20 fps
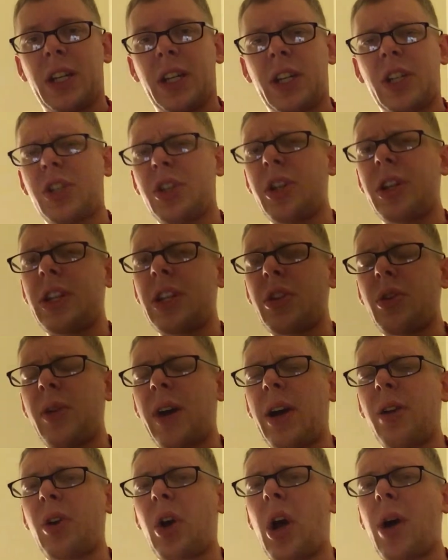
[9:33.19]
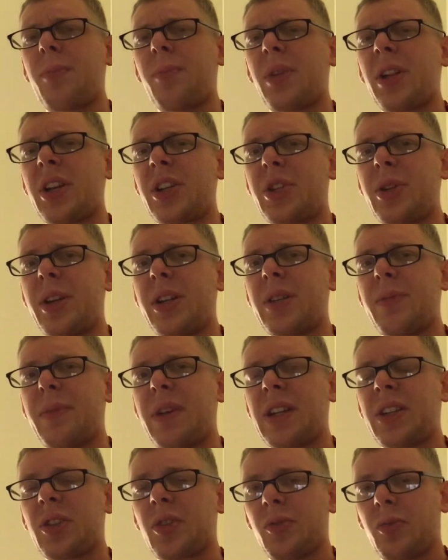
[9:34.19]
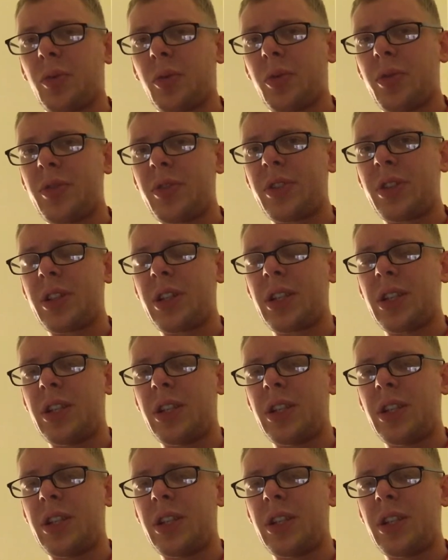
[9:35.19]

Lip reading: because you didn't know how complex you had to make the rules.